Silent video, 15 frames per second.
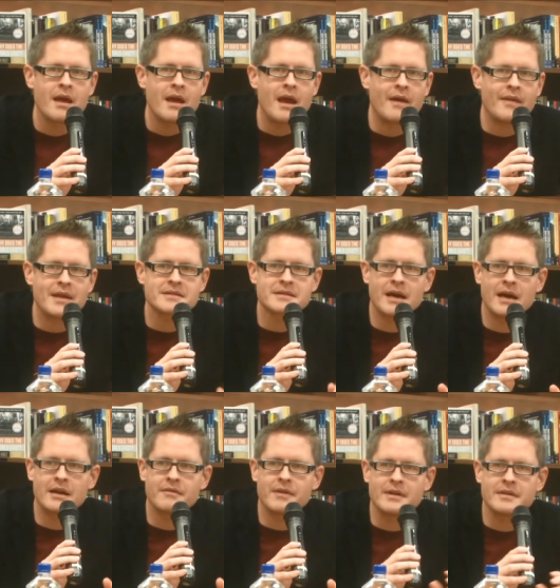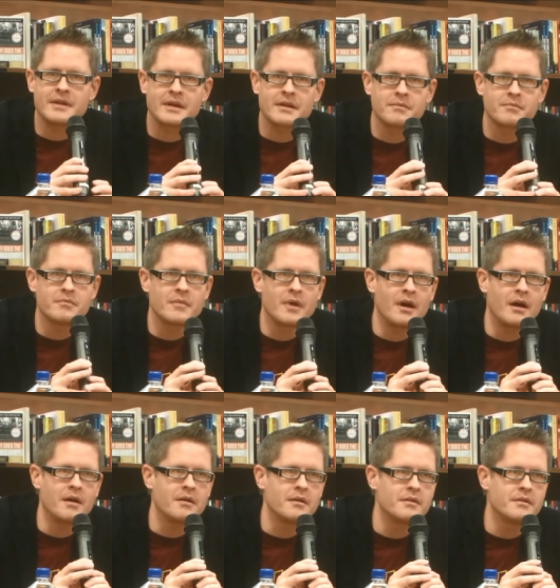and that's kind of I think
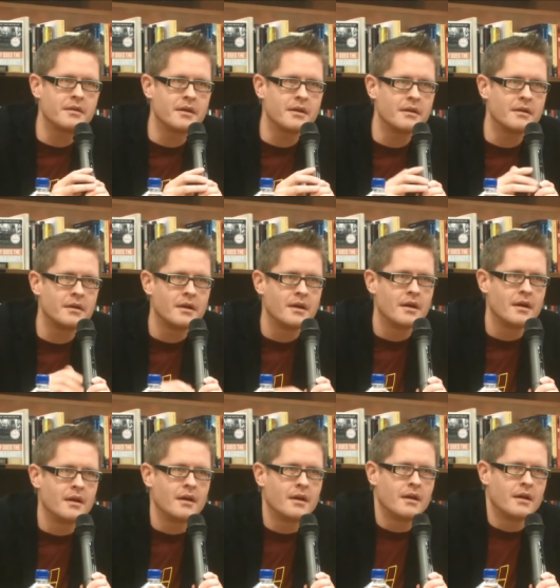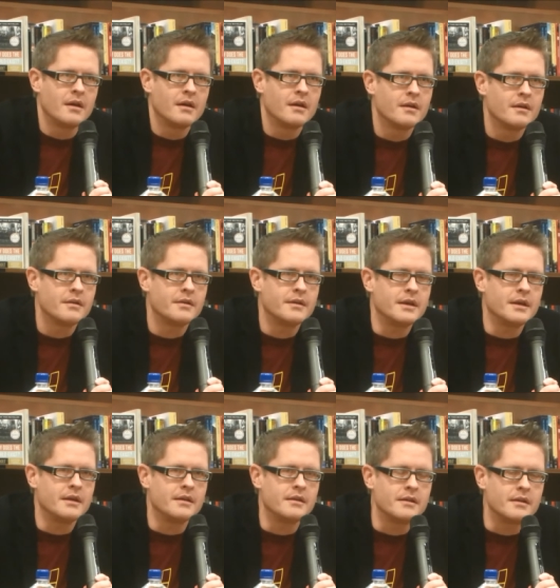uh, the
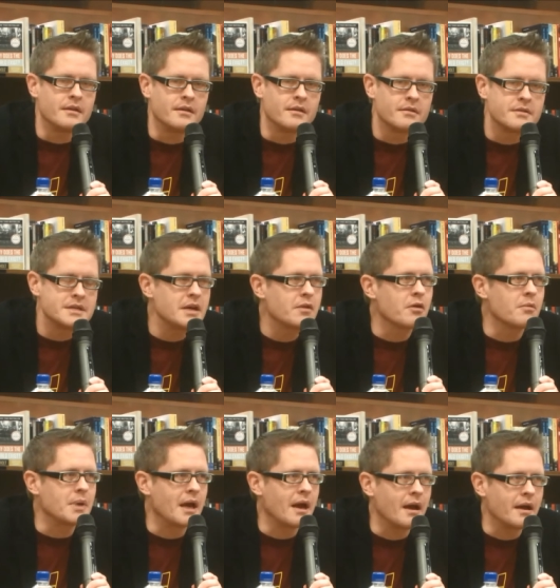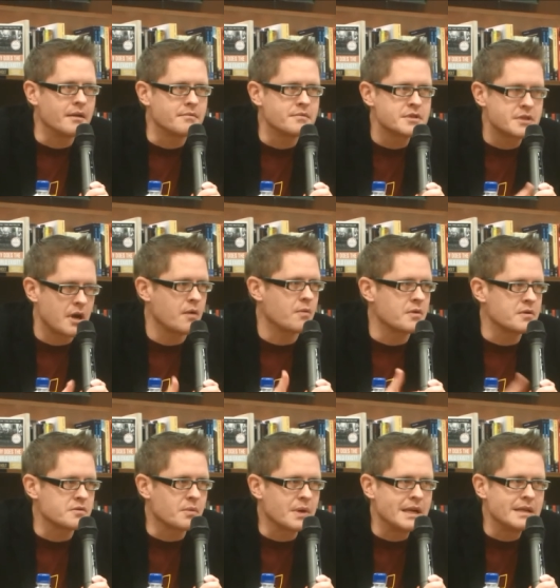the the secret behind Star
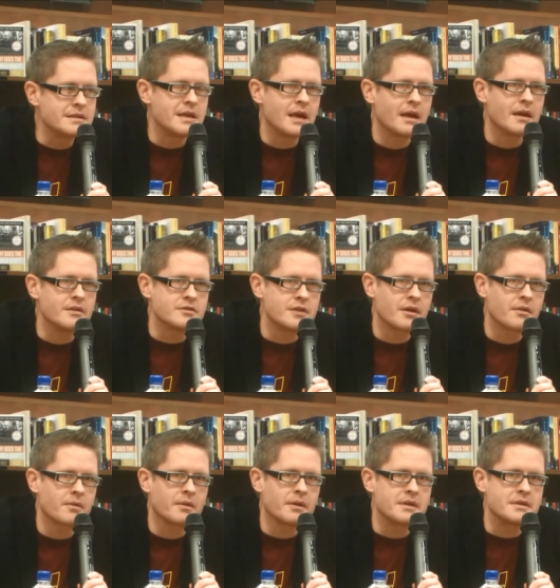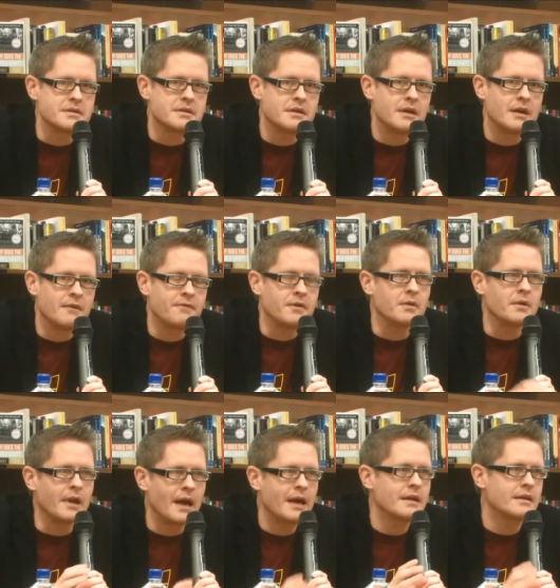Wars Reads Day in general is if you
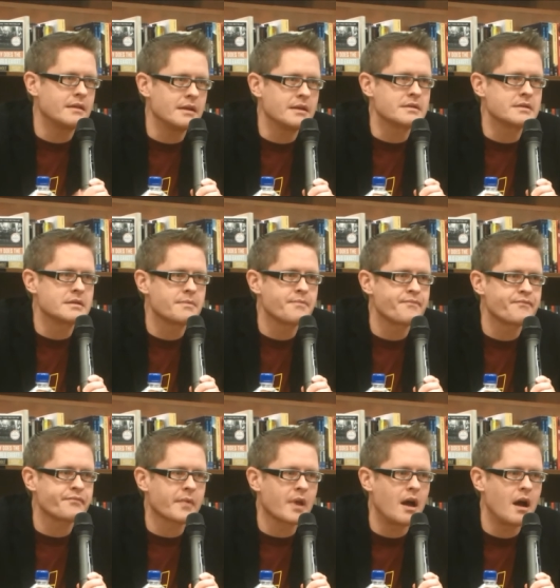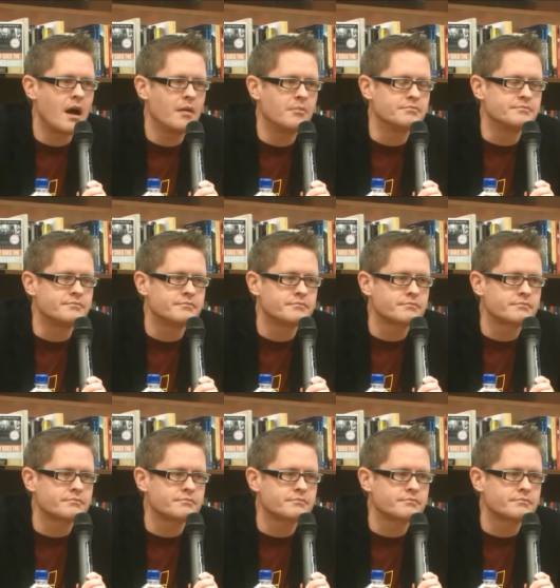like this, um,